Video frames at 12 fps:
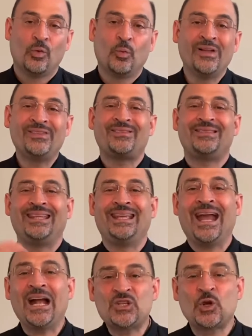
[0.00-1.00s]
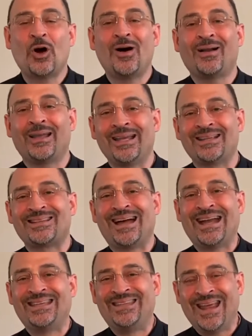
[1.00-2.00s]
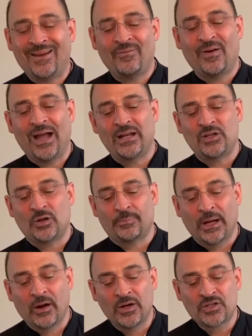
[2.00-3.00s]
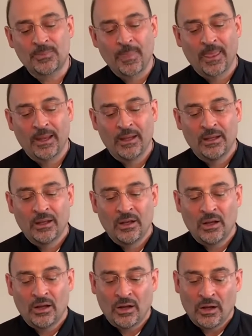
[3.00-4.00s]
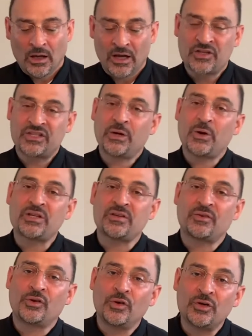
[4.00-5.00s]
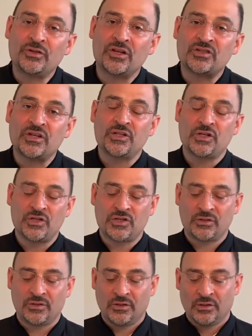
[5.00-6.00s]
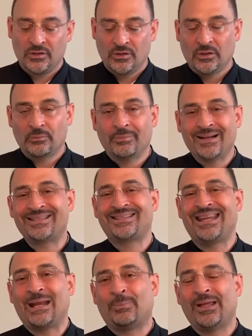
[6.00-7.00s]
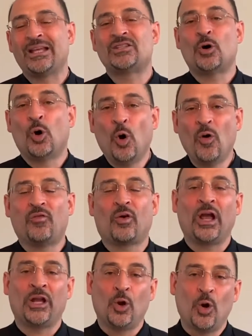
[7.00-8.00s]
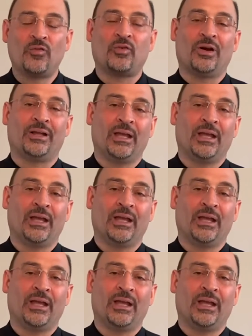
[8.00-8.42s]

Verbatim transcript: Once the hedgehog is identified in your parish, a series of good decisions must take place over and over